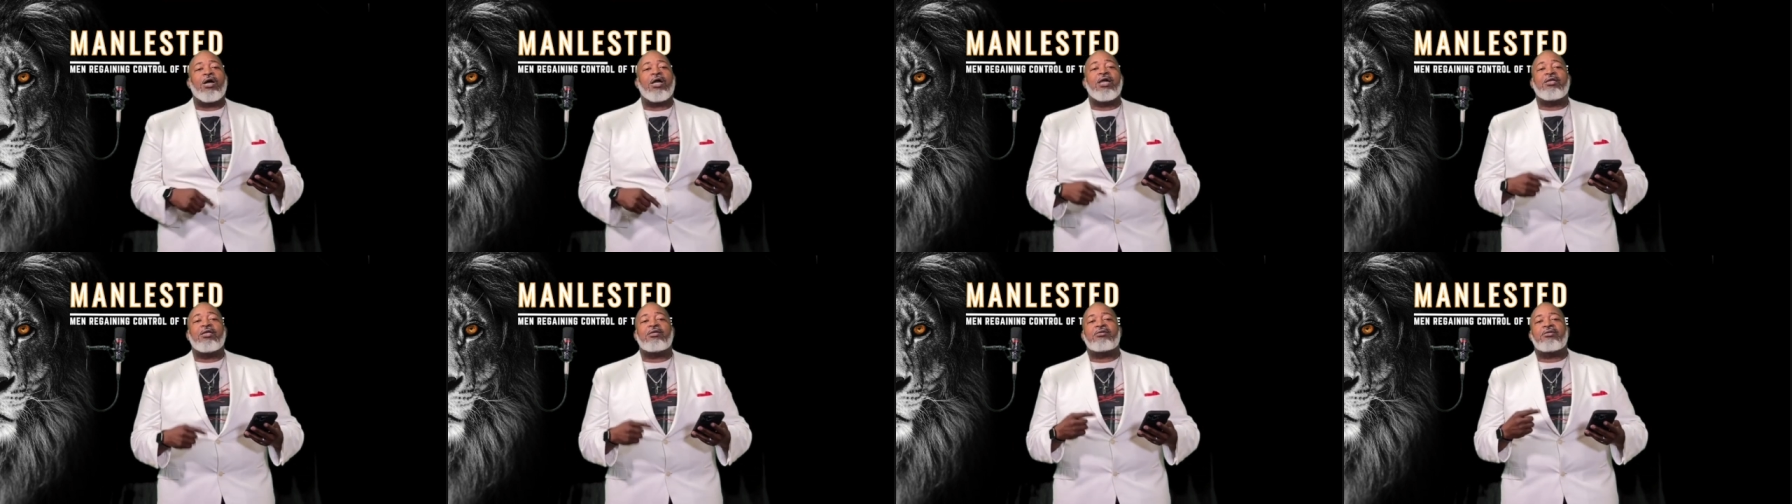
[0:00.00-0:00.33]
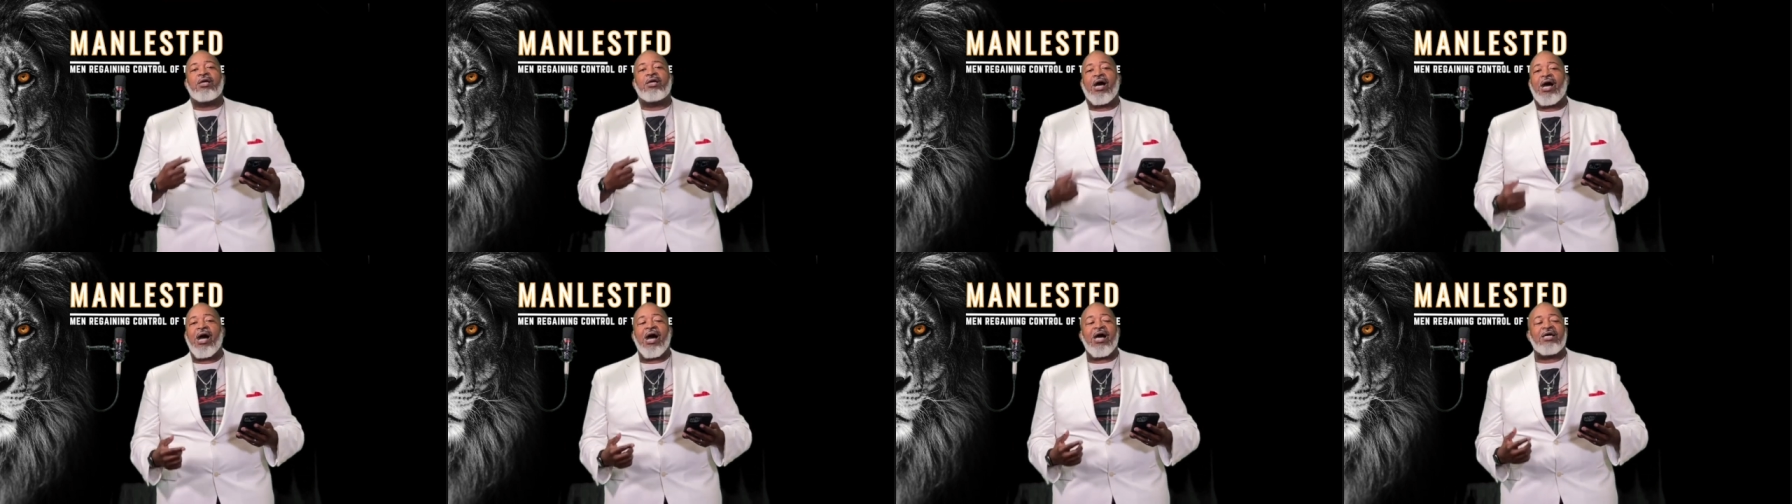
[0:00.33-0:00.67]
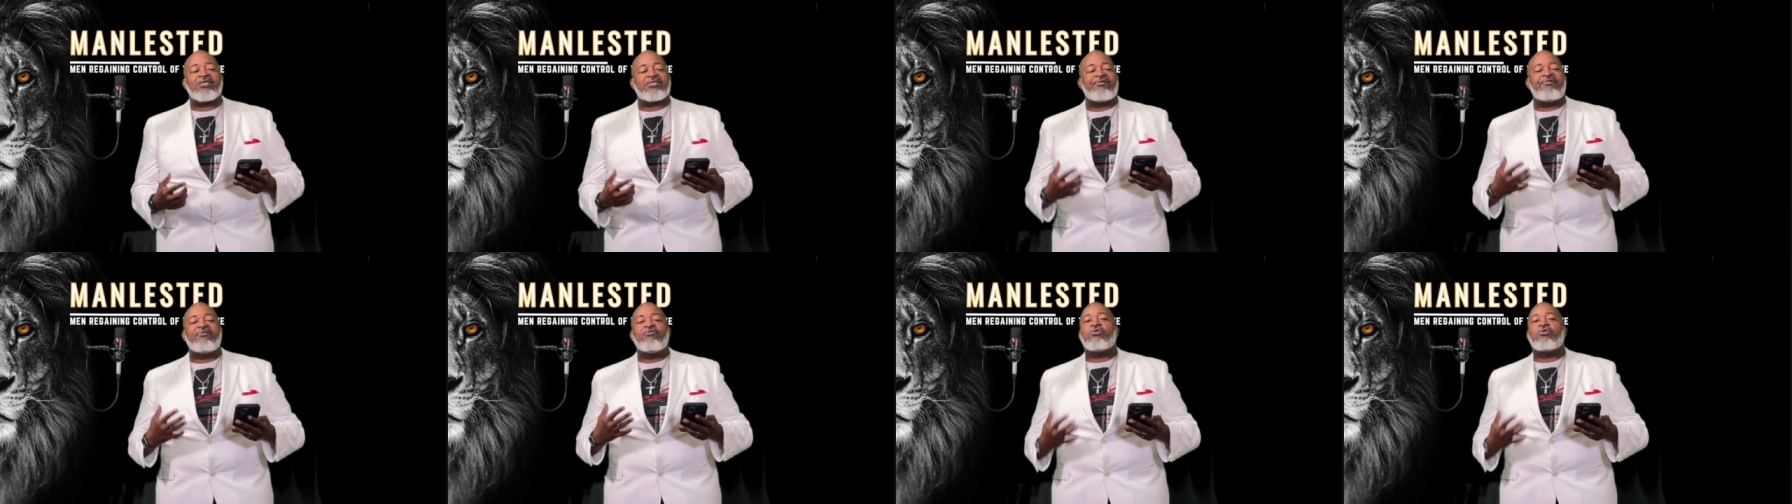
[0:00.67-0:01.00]
in God,
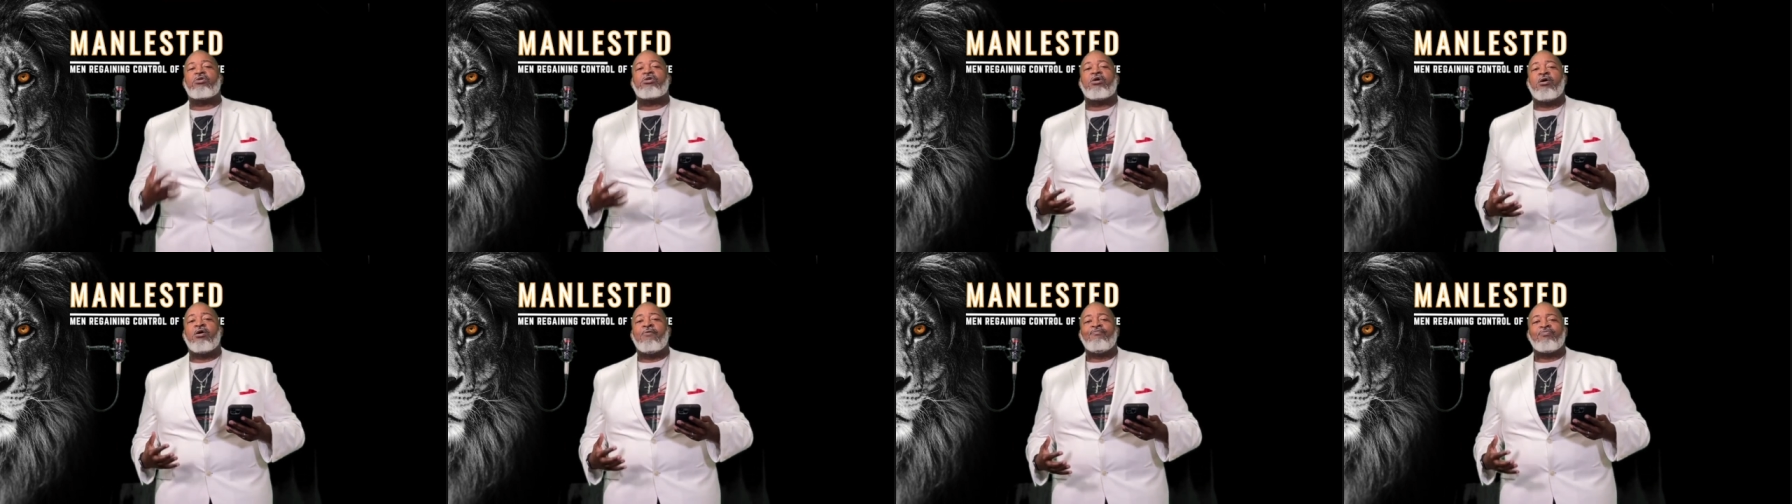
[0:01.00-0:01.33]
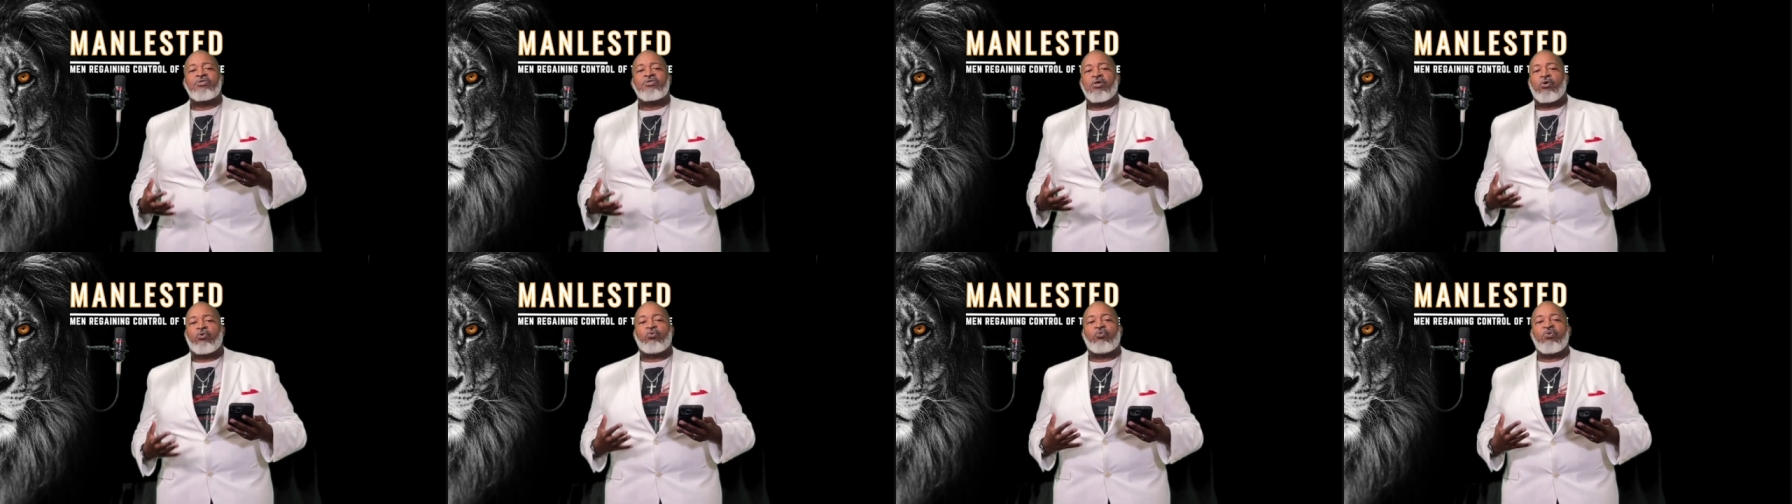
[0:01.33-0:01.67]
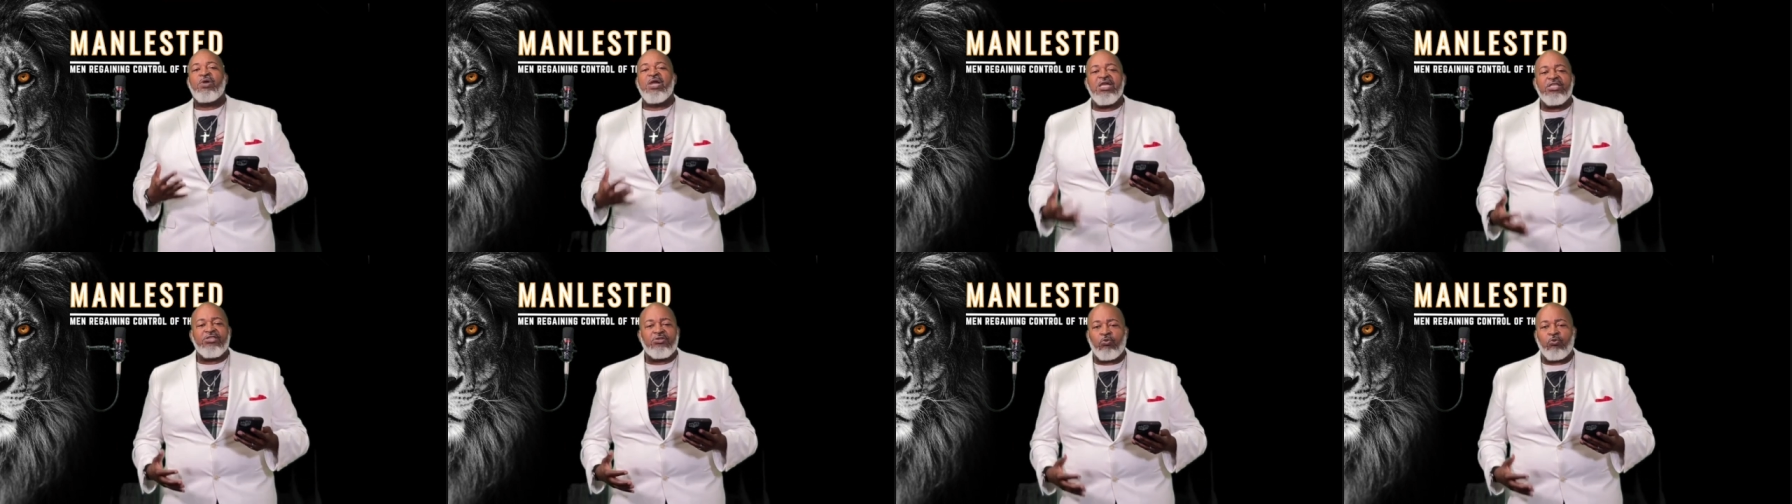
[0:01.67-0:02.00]
if you want to
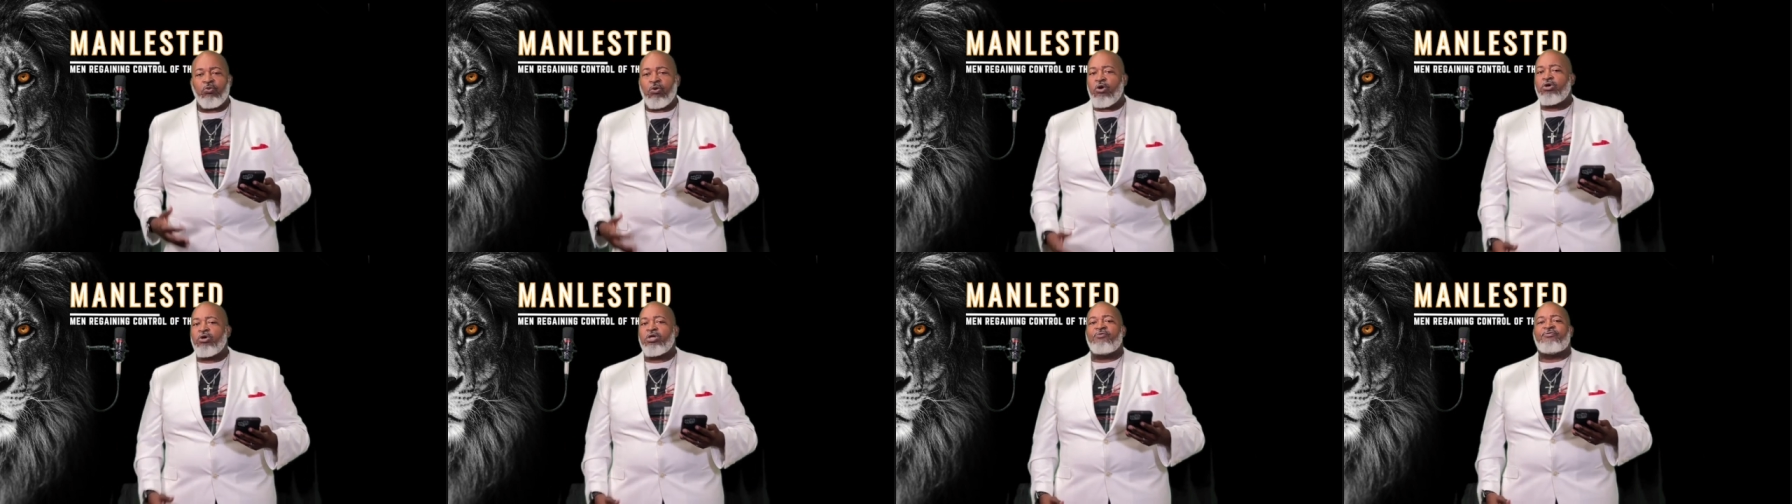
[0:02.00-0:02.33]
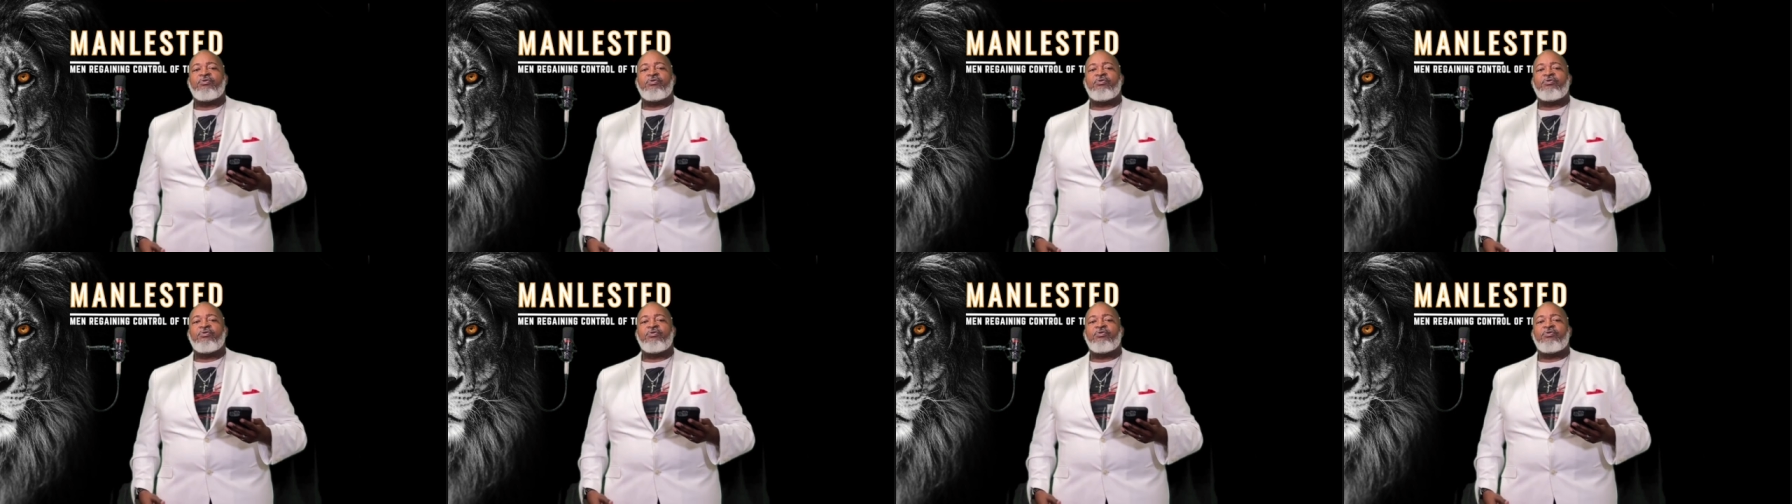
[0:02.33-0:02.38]
Read the word.